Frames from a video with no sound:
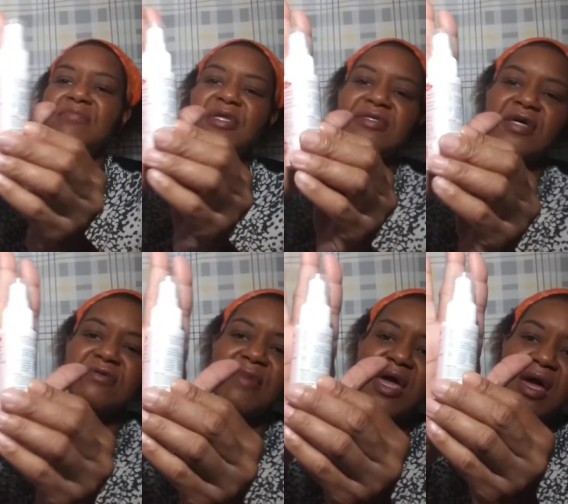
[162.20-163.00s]
about the size
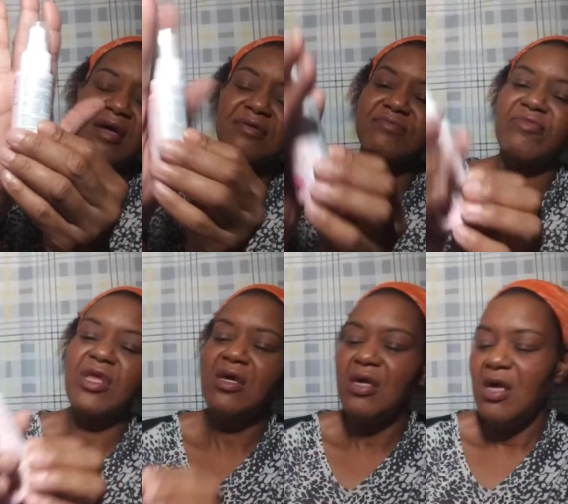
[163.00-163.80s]
of my hand.
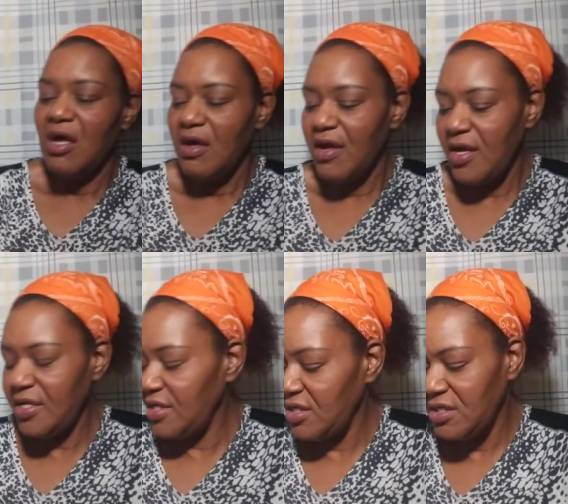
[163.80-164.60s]

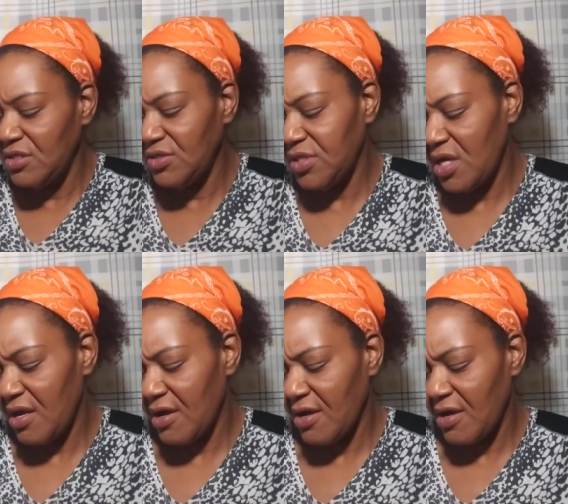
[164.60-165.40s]
It is
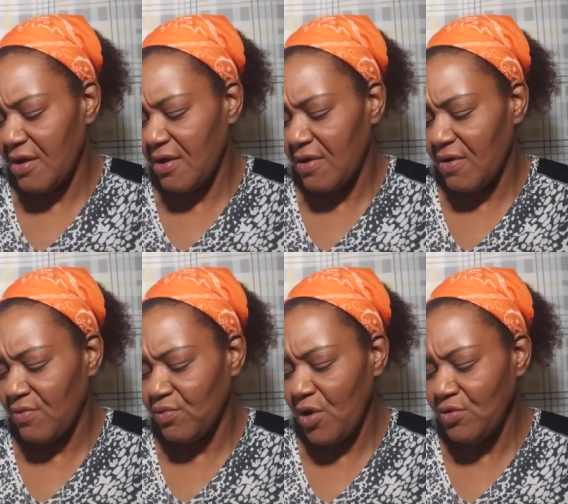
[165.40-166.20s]

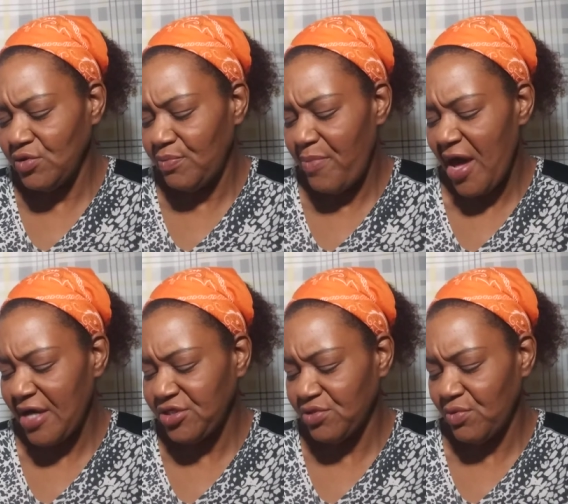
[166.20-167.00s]
Rose
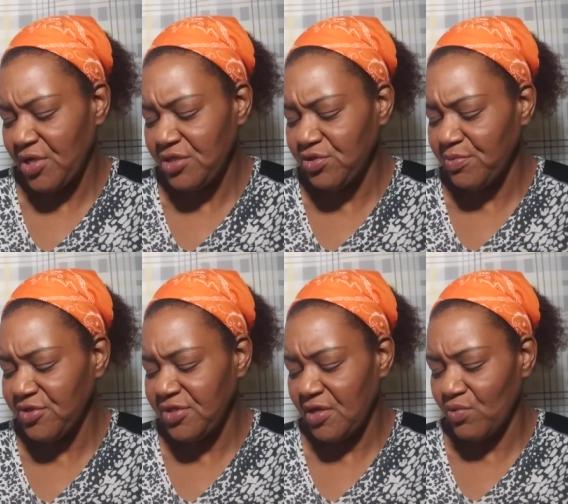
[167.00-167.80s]
Passion,
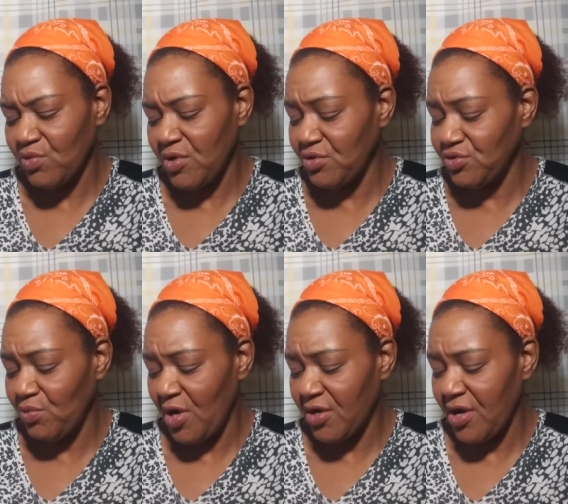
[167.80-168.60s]
100% rose
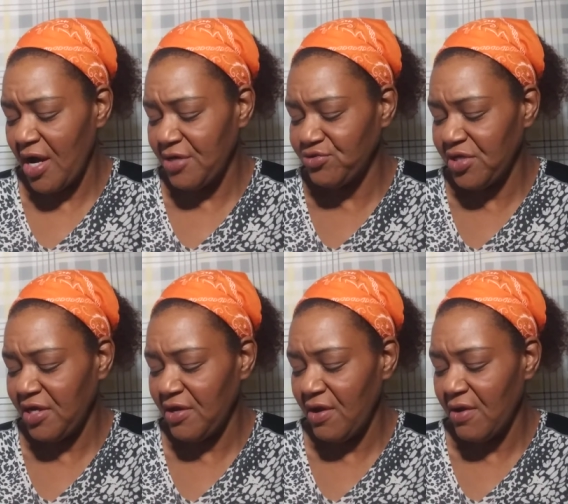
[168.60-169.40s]
water
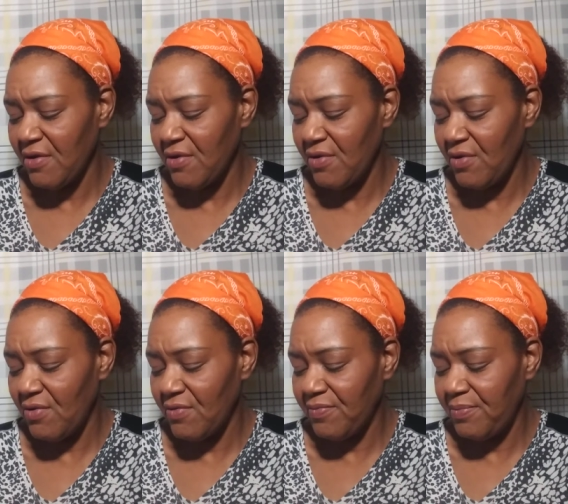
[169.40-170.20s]
hydrating
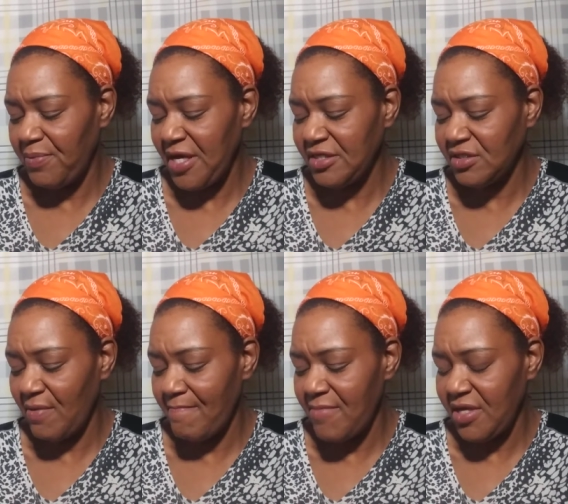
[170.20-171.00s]
face
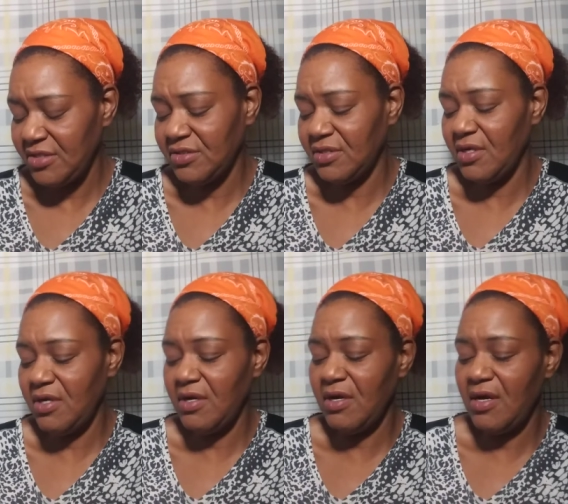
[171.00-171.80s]
mist.
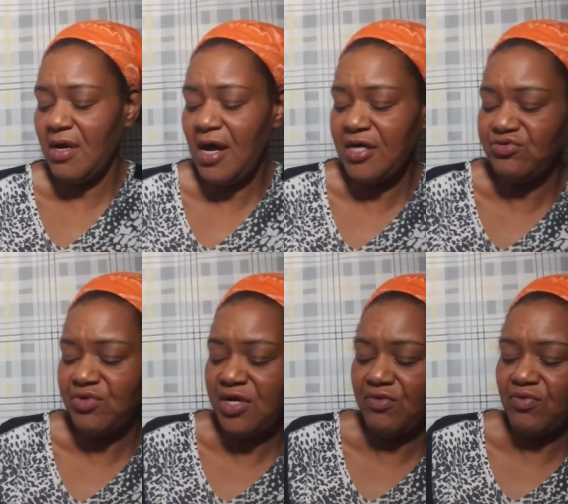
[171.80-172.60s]

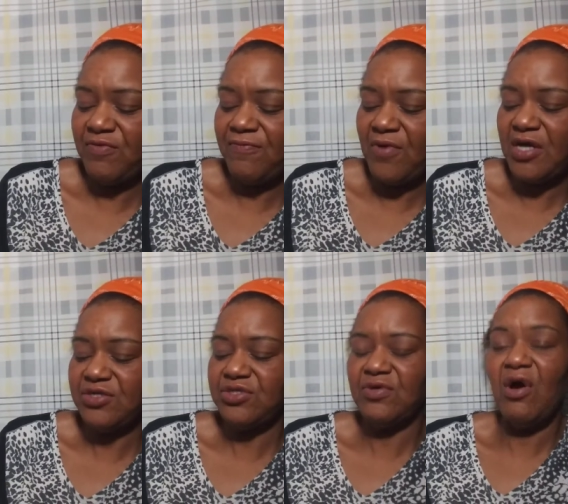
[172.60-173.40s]
Hydrate,
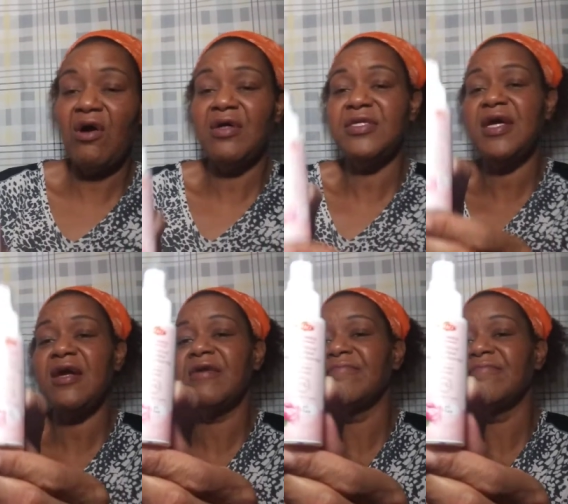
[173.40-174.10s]
refresh, all day.